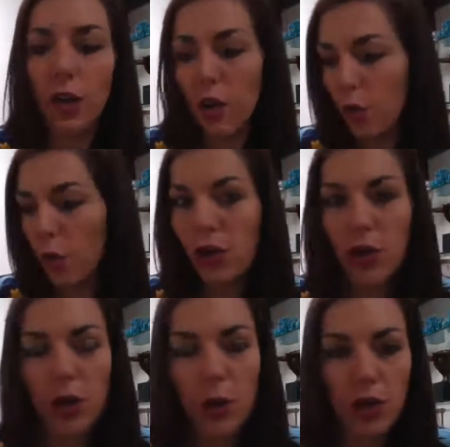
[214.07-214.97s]
when you're going
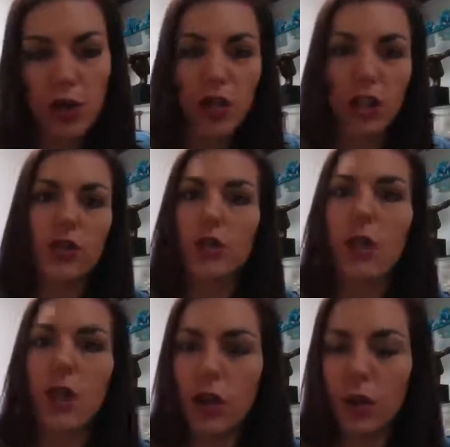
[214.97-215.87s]
to watch next or what
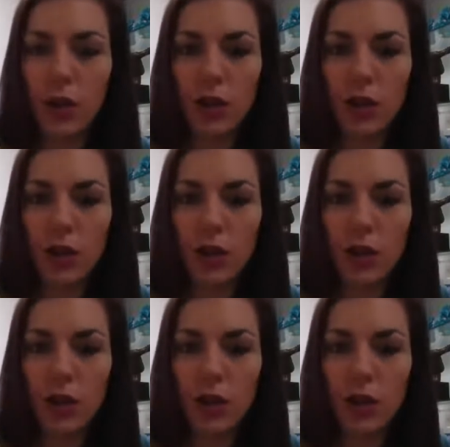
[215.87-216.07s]
you're going to watch